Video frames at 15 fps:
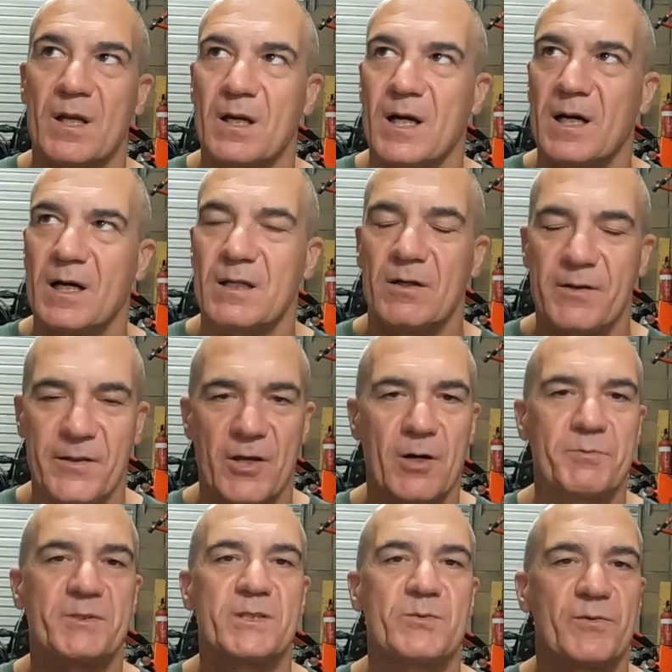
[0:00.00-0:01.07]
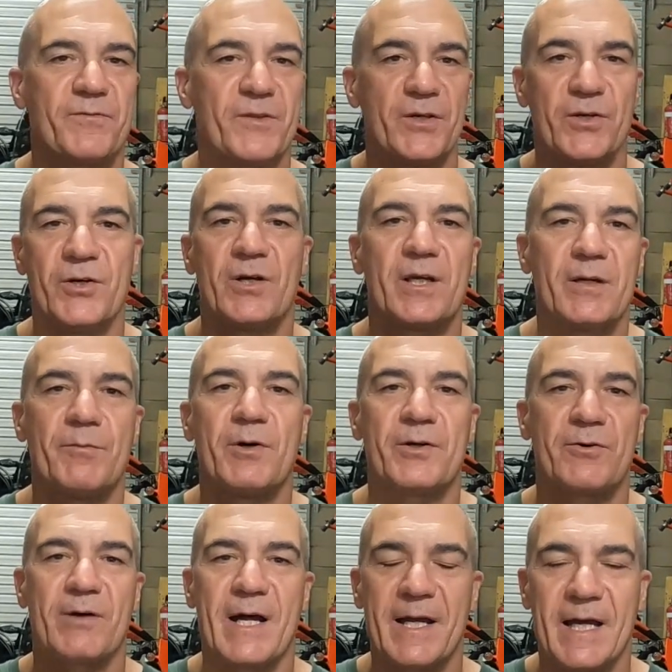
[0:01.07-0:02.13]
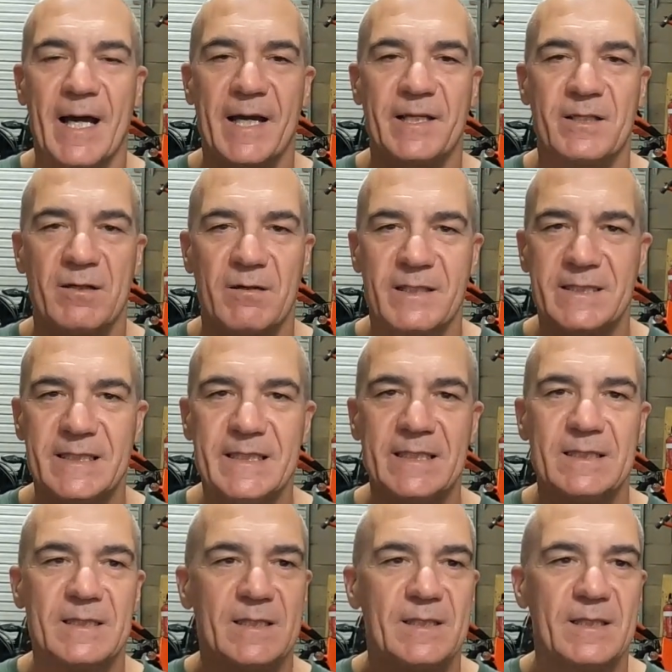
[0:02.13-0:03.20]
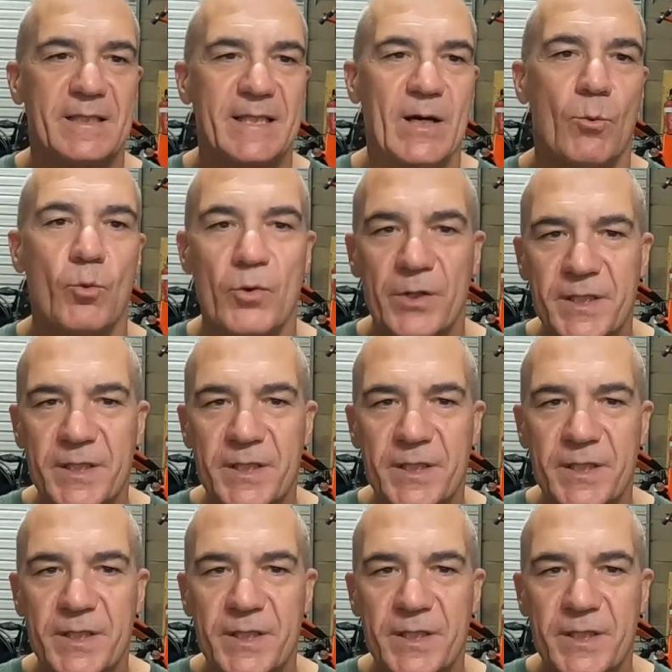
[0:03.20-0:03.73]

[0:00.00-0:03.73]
lot of the options were for the earlier model 890 that